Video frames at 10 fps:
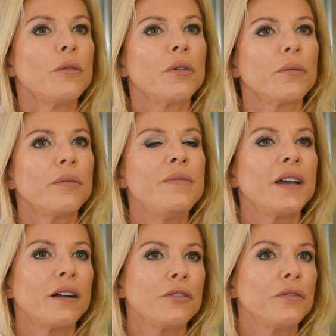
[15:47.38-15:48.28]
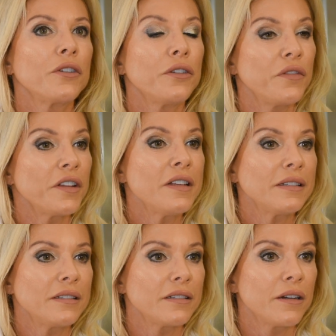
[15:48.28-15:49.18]
Well, now you've got the
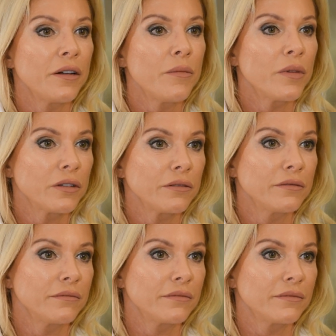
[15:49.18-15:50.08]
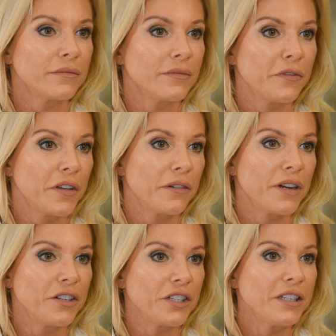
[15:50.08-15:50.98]
fitness model
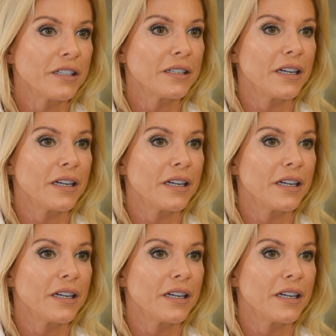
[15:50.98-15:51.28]
federations,